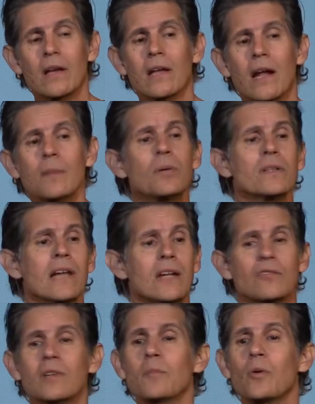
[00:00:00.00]
And I put that
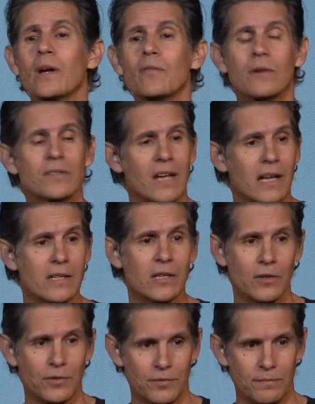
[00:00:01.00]
dream away for 10
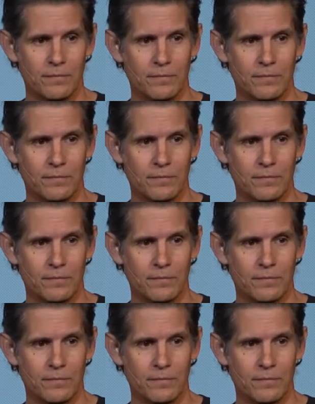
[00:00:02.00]
years.